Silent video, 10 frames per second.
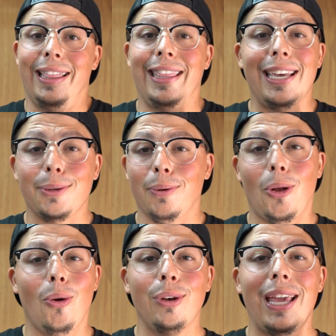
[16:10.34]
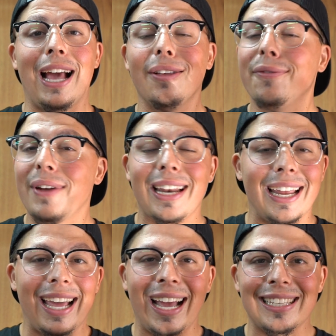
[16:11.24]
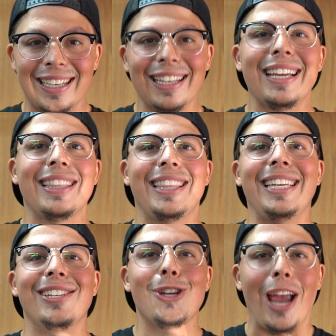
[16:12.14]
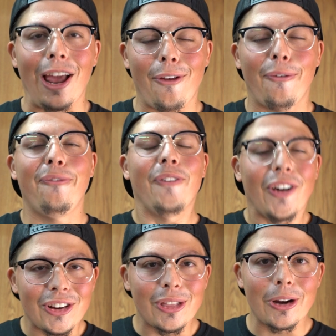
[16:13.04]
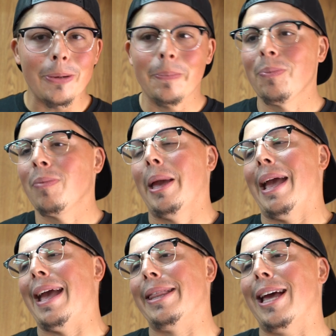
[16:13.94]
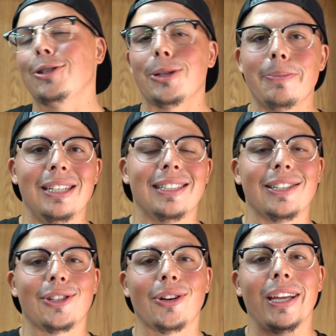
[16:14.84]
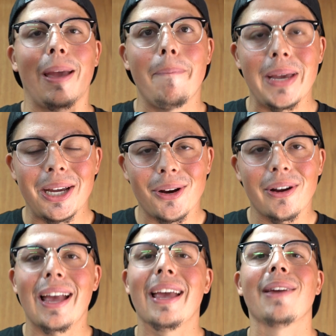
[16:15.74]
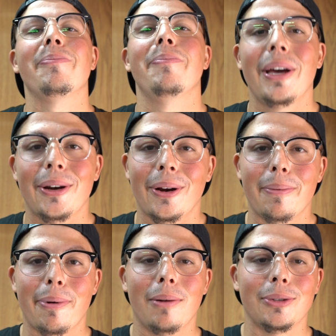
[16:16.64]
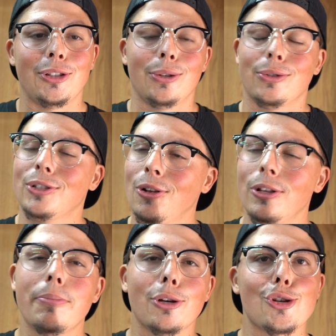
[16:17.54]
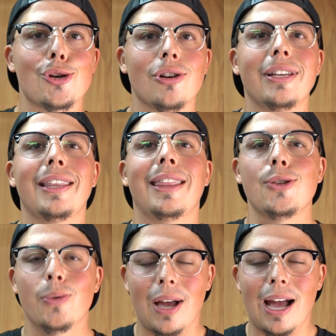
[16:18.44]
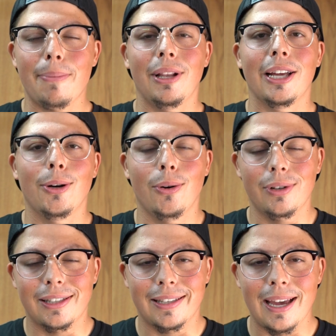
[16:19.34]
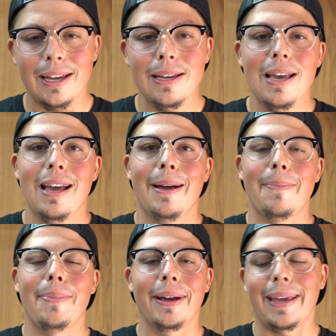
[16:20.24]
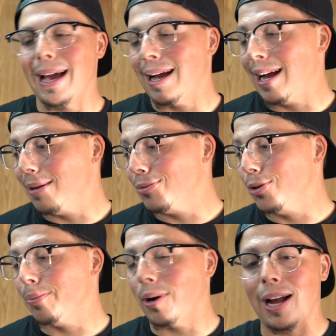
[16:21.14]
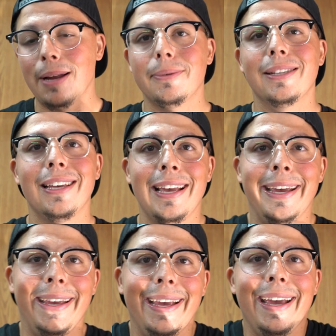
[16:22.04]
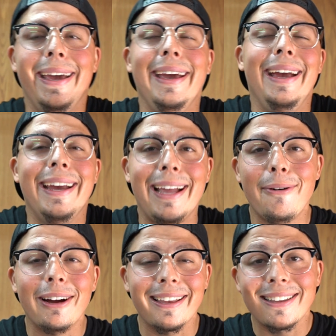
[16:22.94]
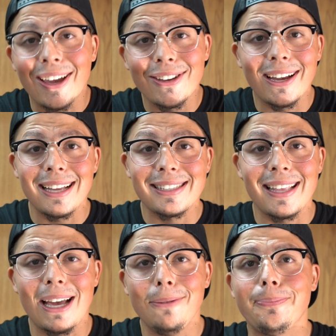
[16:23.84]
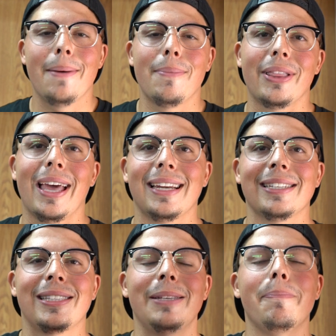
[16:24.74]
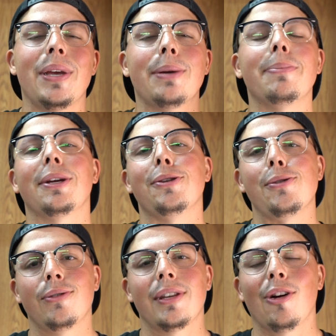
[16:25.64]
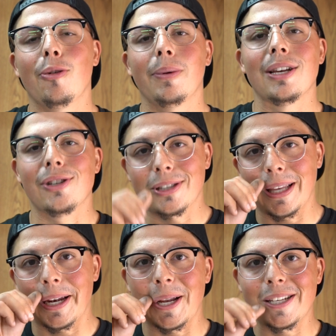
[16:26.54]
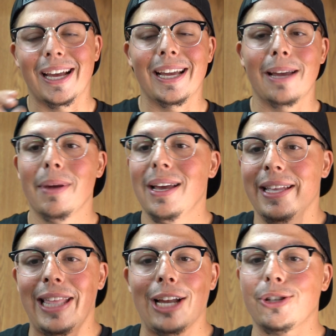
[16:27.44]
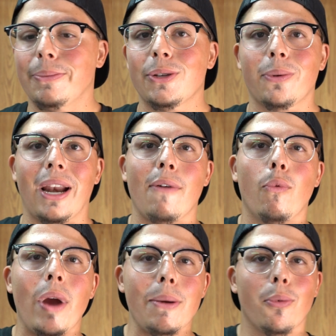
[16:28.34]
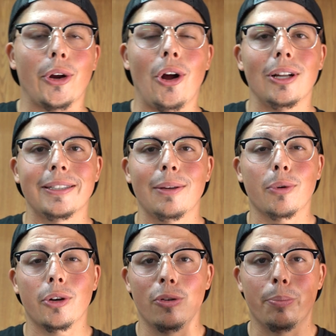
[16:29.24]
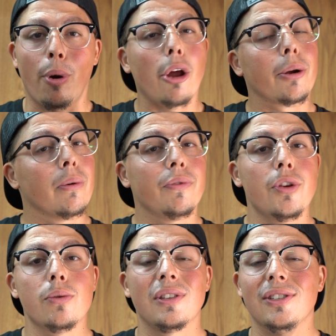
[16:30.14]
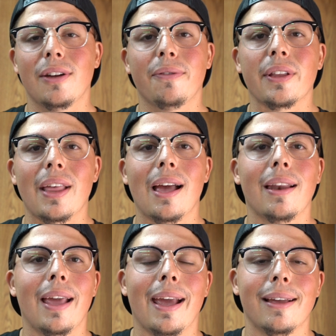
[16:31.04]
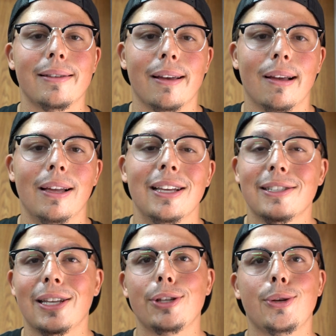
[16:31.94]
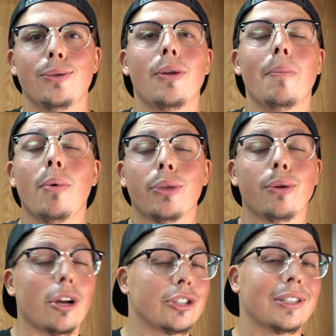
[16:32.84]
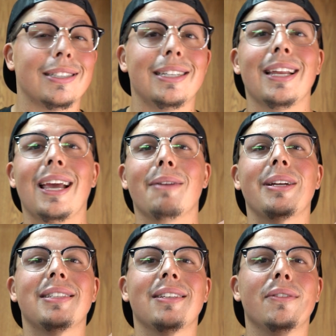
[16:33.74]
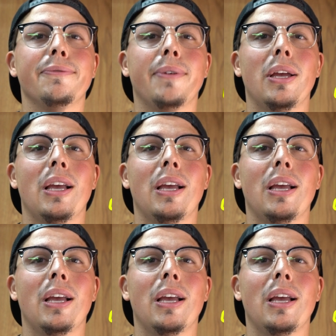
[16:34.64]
This will only elevate and escalate the channel further, and that just means things are going to get bigger and better. I promise you. Slowly but surely, things will happen, like I always say. But yeah, I am super hyped, and I wanted to tell you guys that. But that is the big news, and I hope you guys are excited as I am. That just means we're gonna have way more content. We're gonna do product reviews and stuff like that, and stay tuned to both Garage 16 and myself.